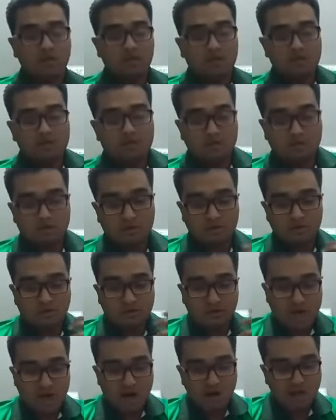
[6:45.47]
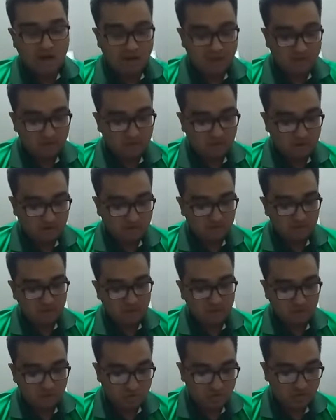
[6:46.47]
So now I am going to
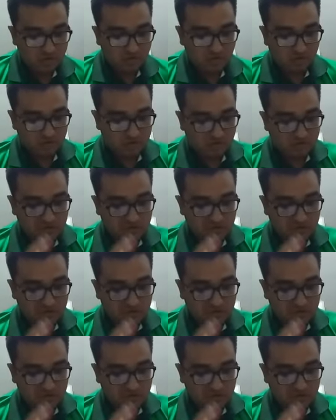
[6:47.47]
show you the